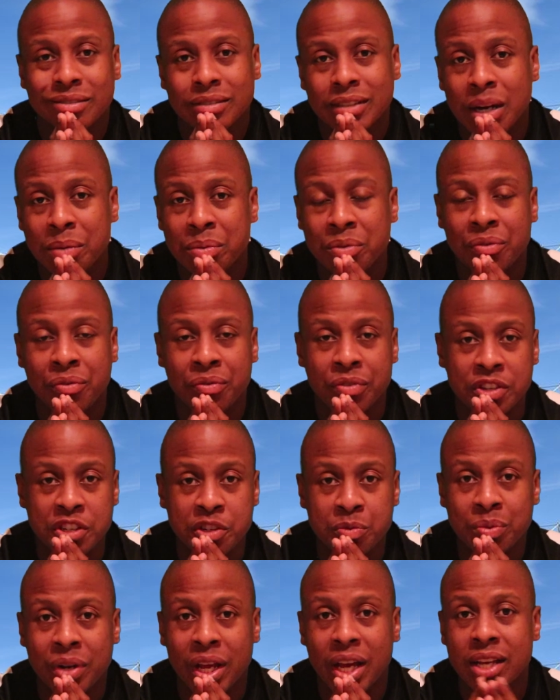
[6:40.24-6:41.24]
A couple
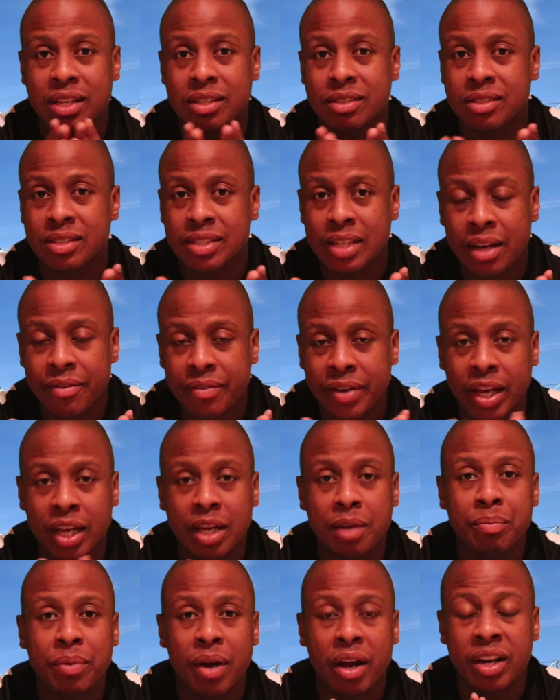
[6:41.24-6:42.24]
fringe players.
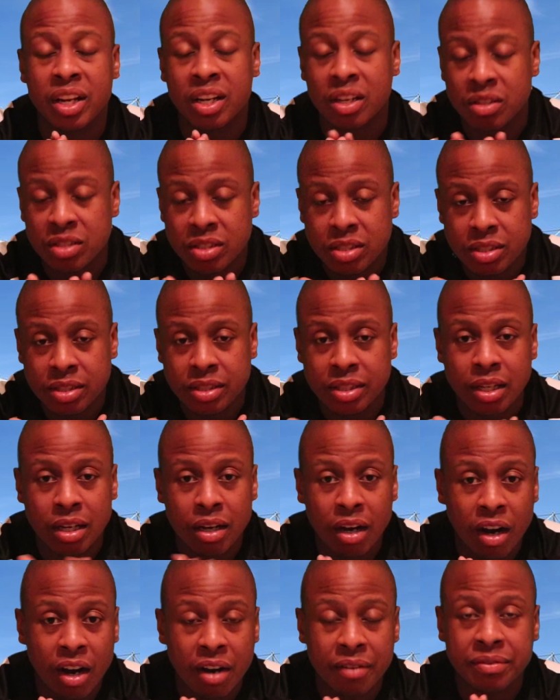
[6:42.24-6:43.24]
Save apparently looks
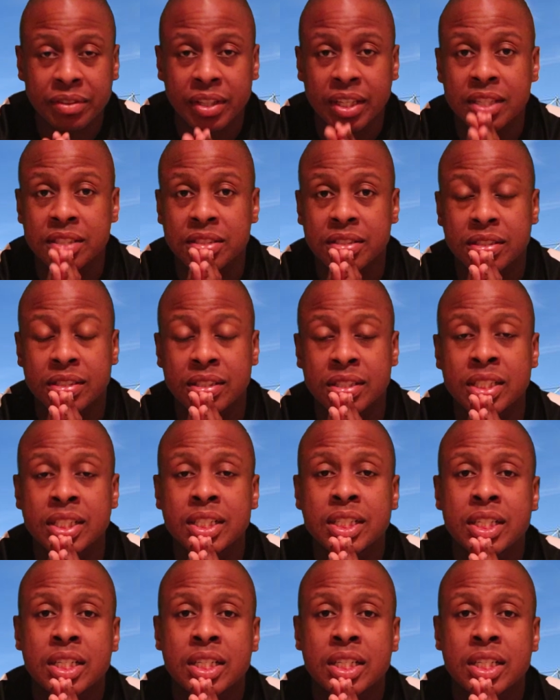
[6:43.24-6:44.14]
half decent.